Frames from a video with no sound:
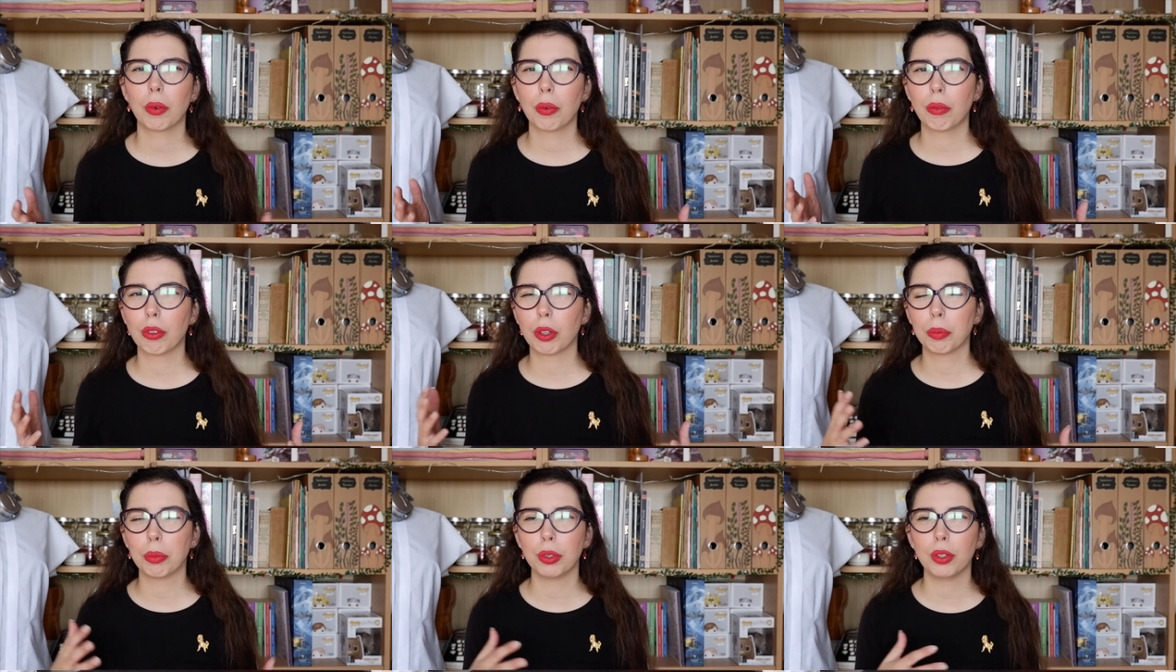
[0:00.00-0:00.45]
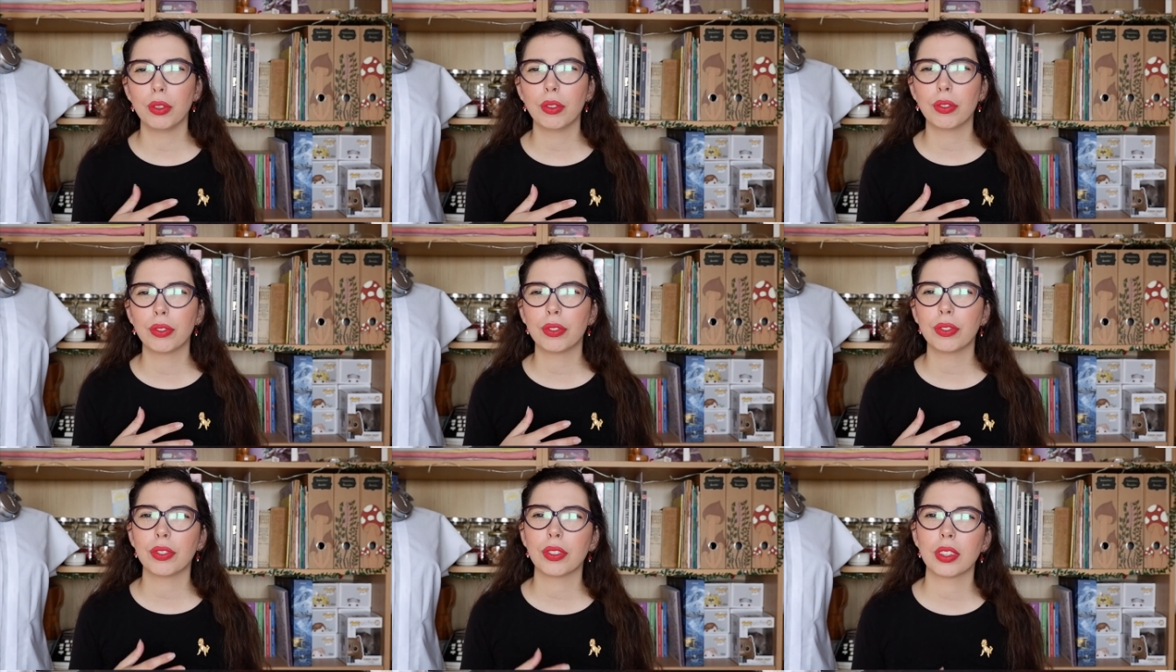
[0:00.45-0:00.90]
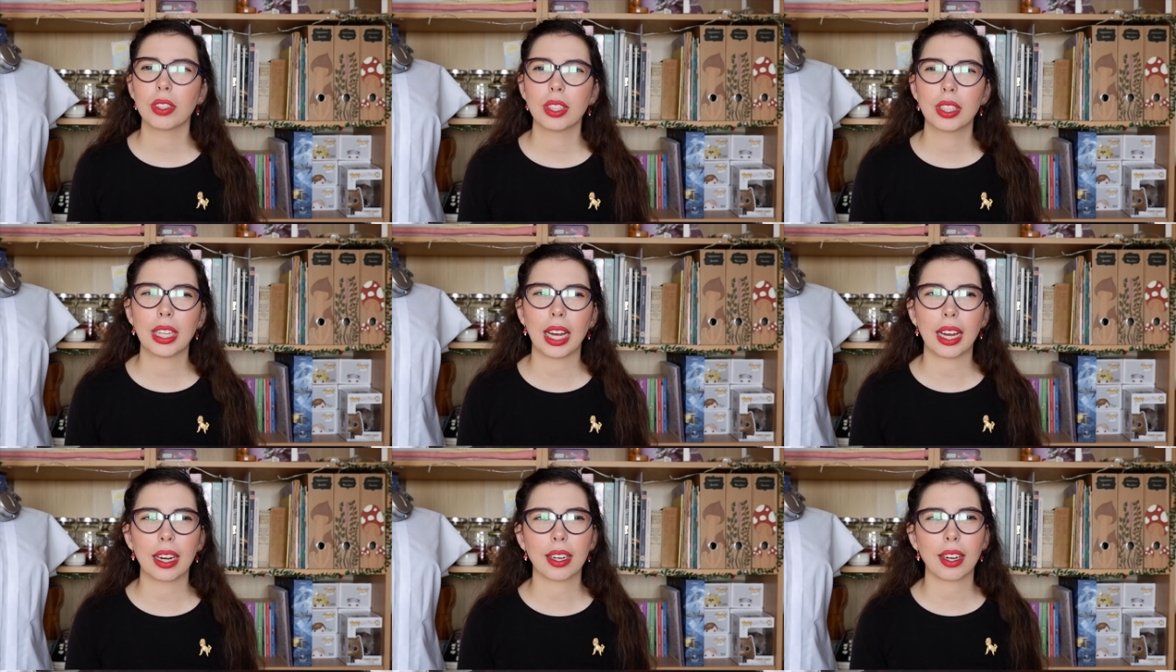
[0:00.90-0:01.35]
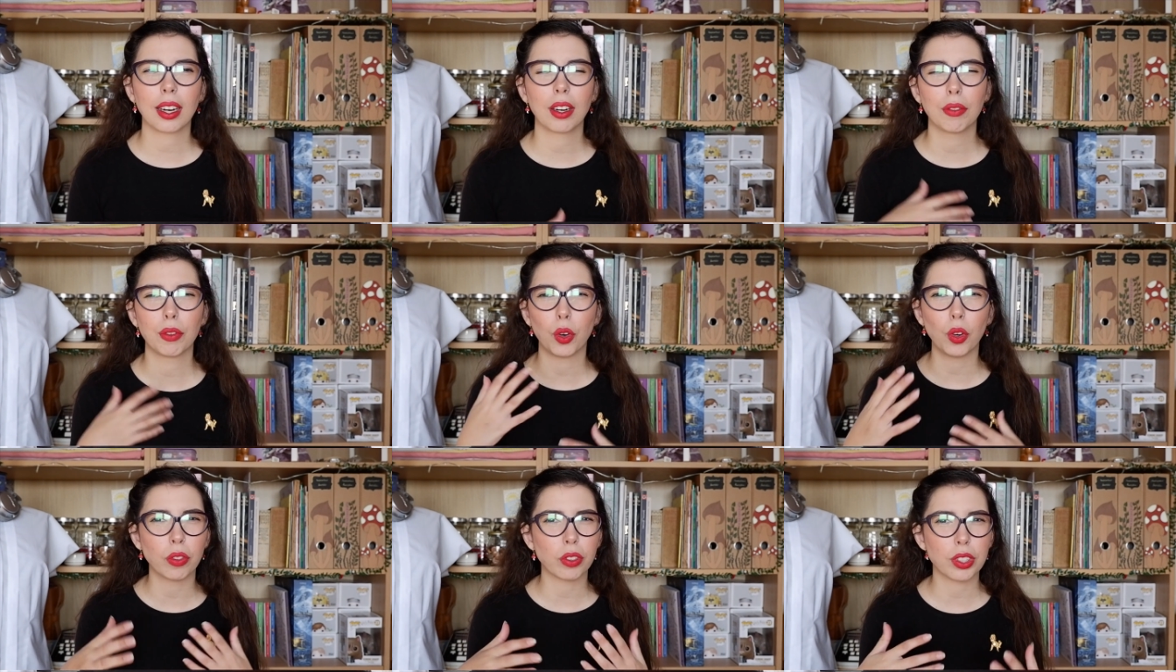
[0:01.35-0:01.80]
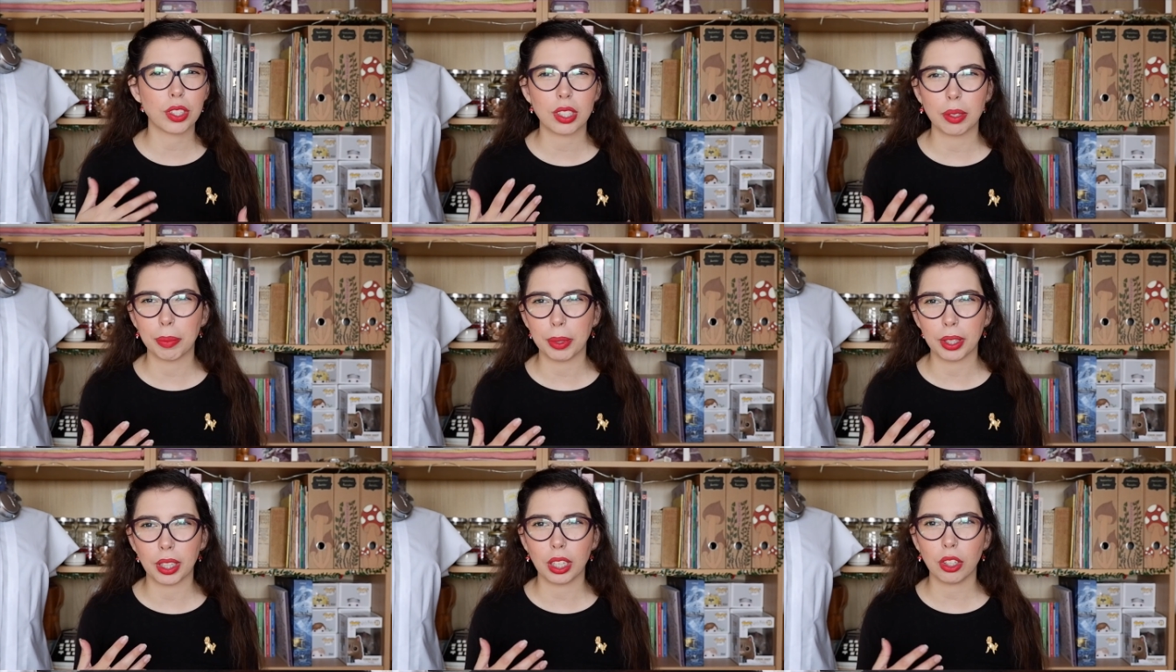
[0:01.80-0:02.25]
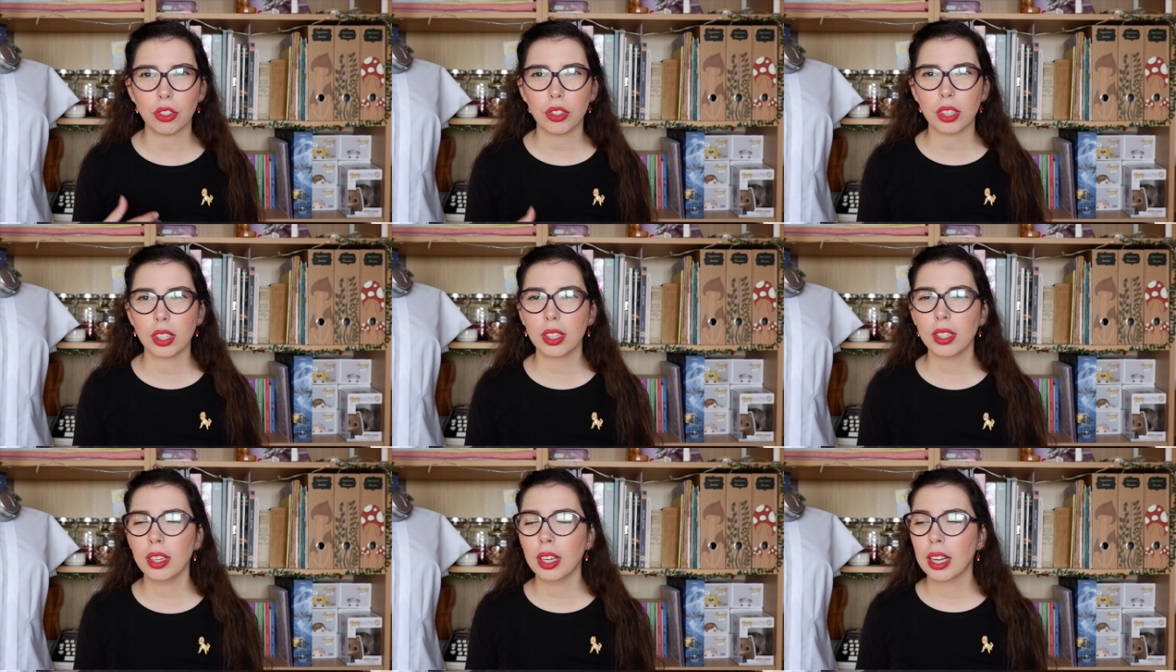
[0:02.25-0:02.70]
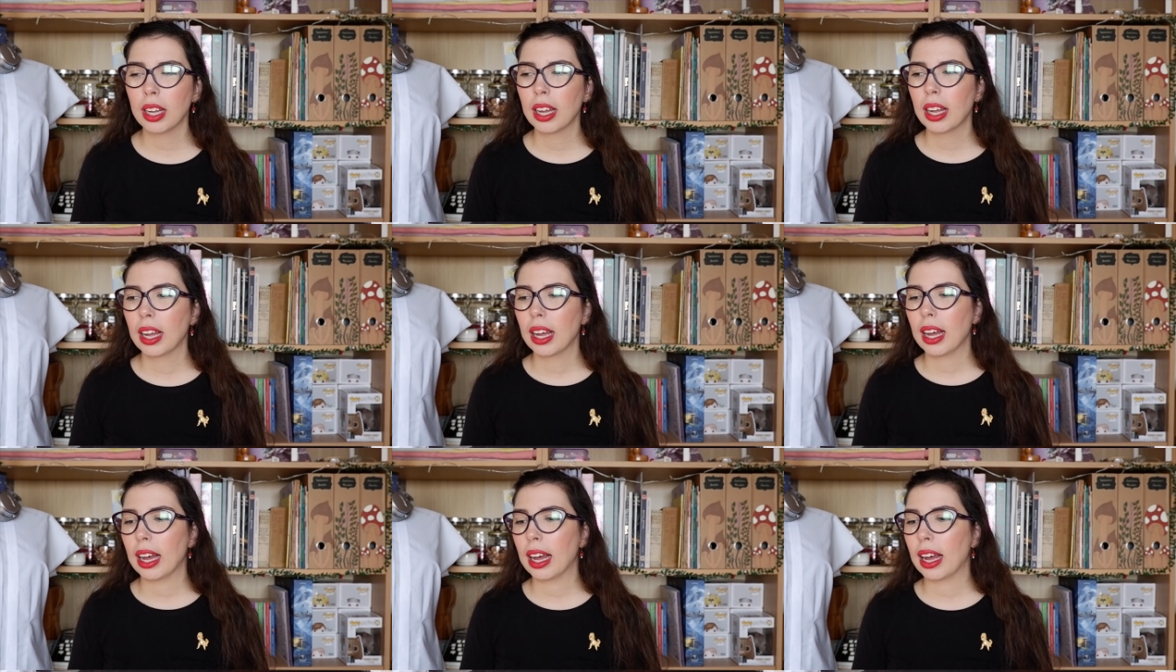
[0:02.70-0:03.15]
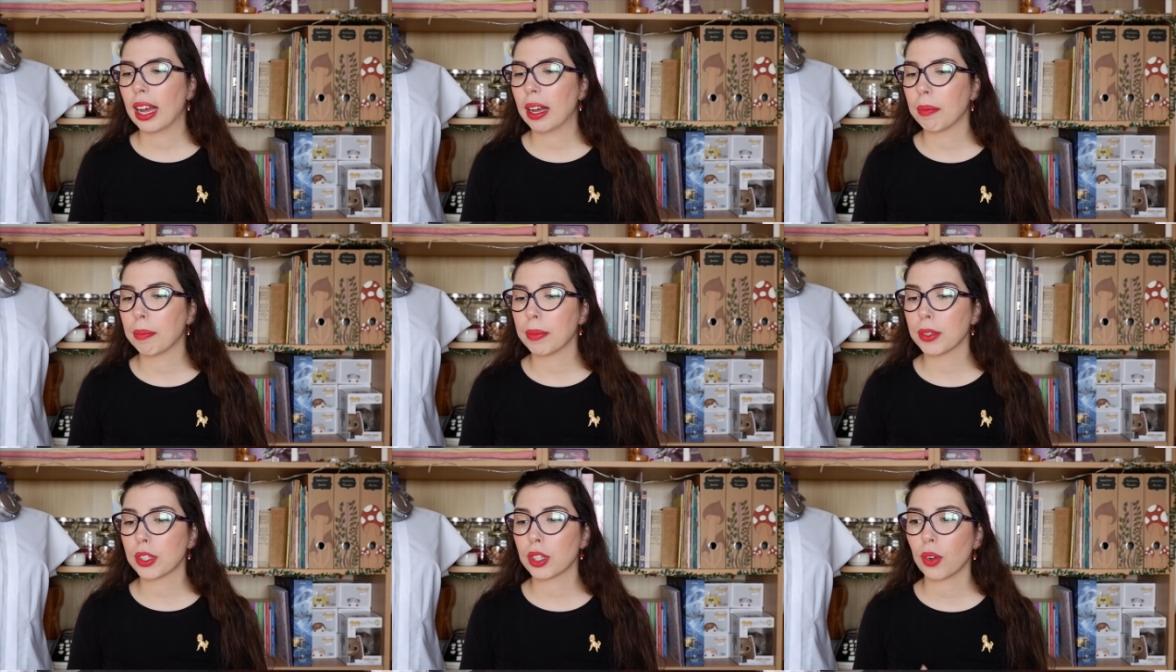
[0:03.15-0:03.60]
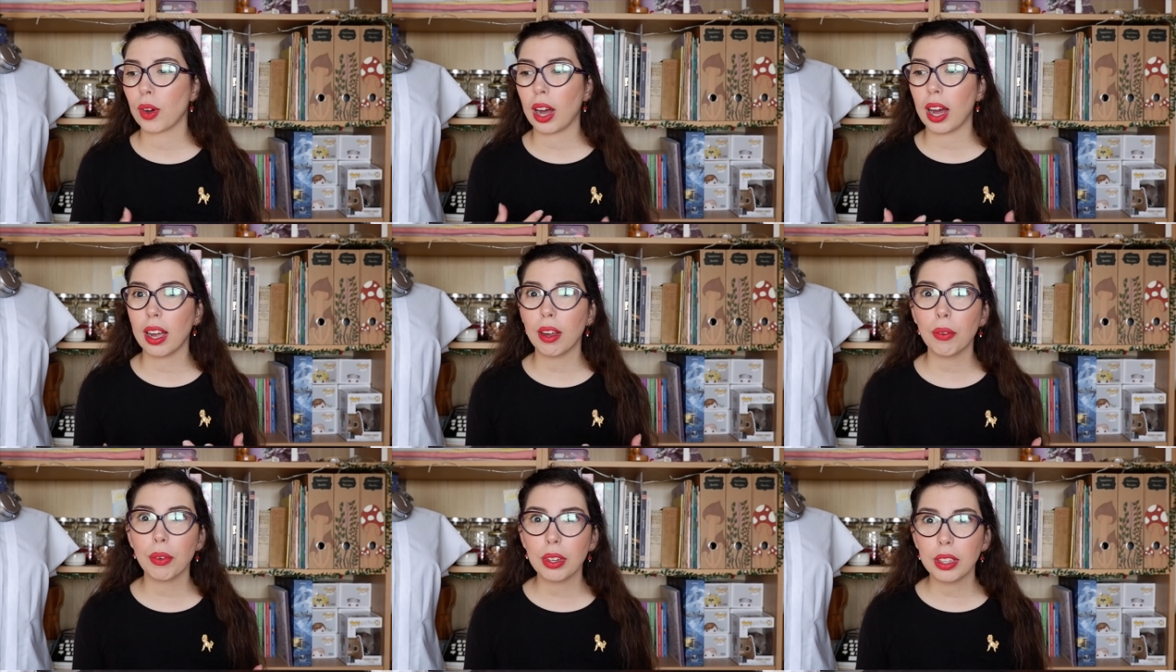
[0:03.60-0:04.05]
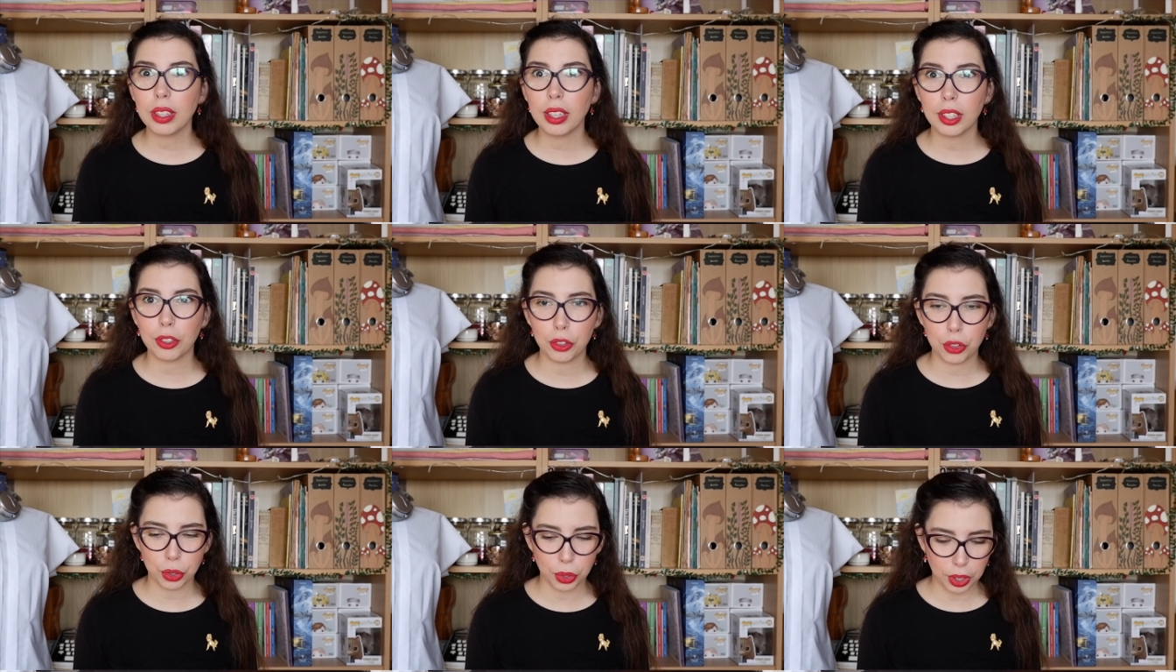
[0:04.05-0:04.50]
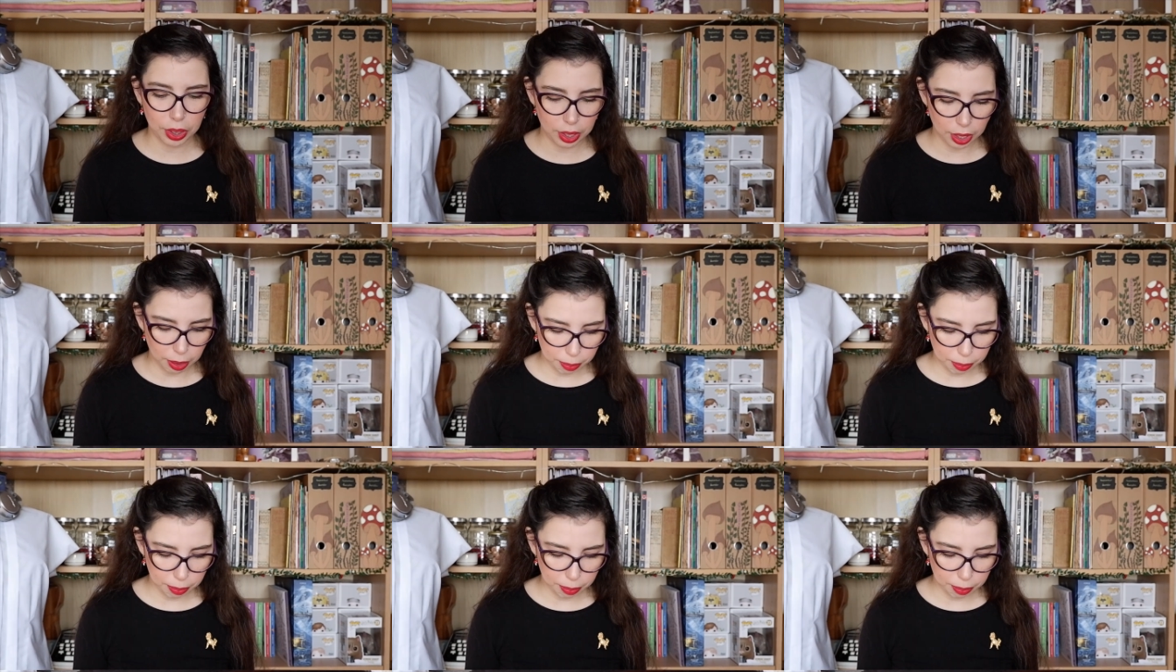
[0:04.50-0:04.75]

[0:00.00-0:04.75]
remove that kind of overstimulation. So I really enjoyed